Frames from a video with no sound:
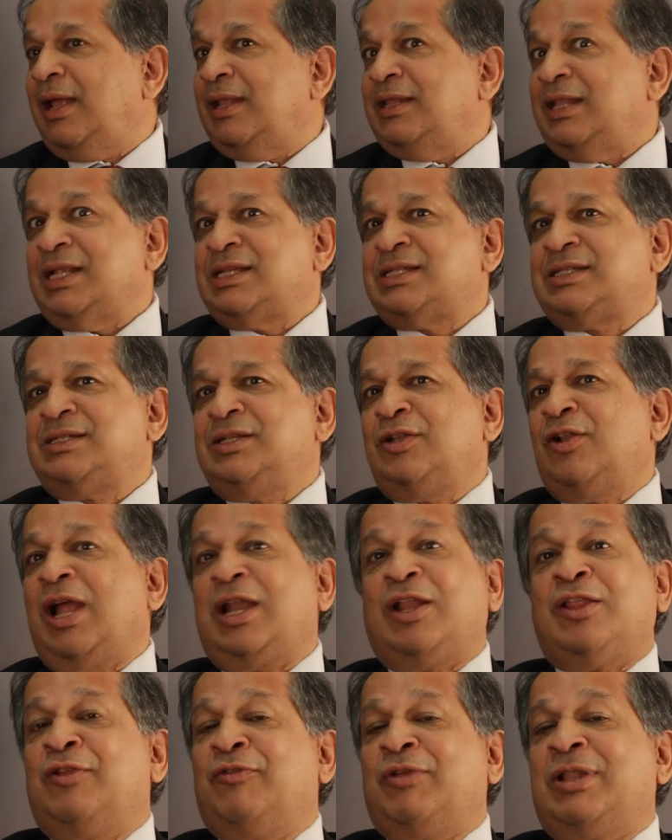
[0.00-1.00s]
That's, you know, I
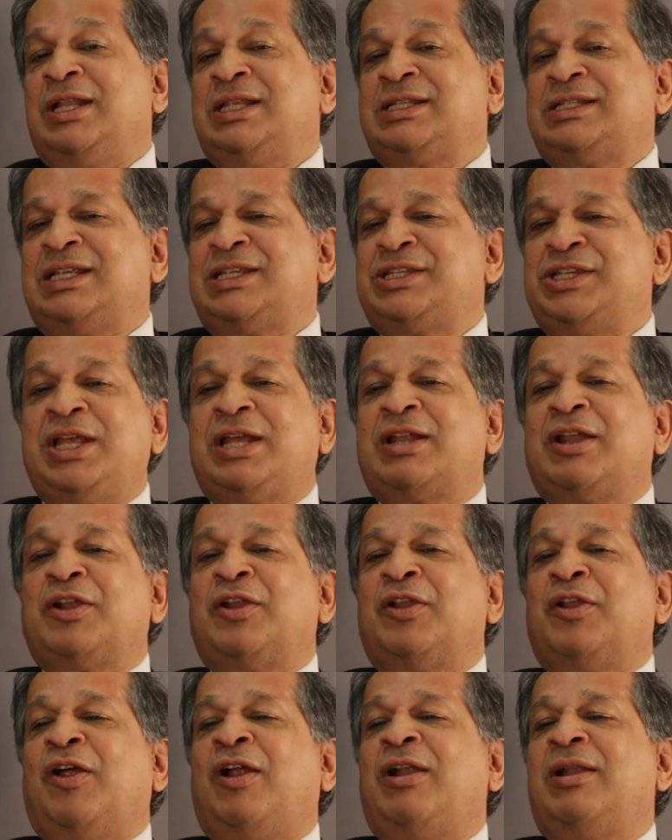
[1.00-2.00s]
don't know whether it's a secret
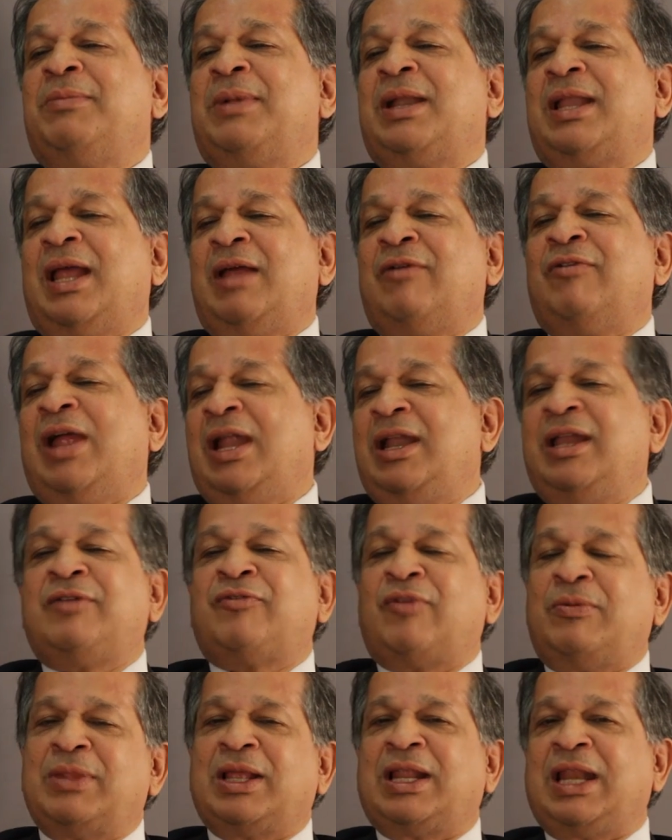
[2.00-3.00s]
or not, but I've had it
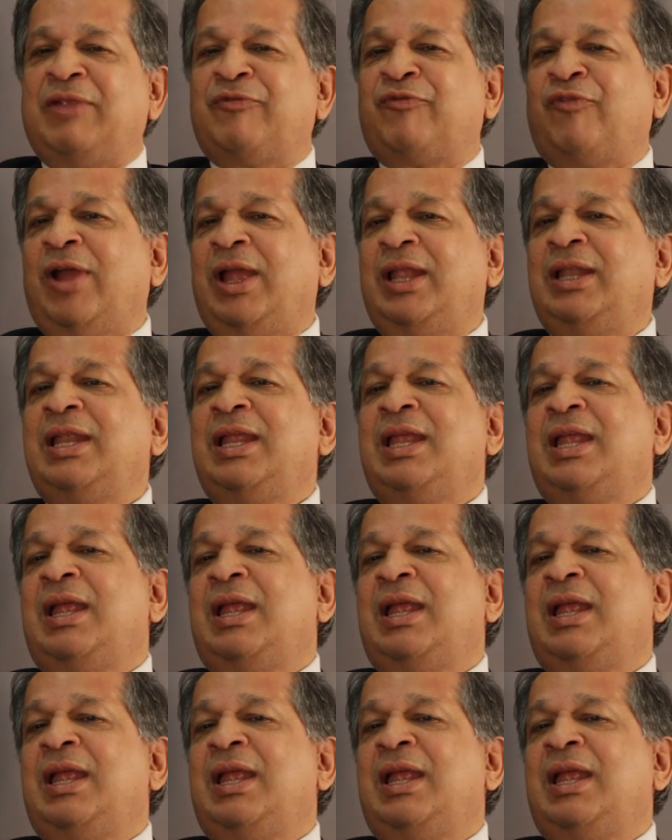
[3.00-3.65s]
from the grapevine.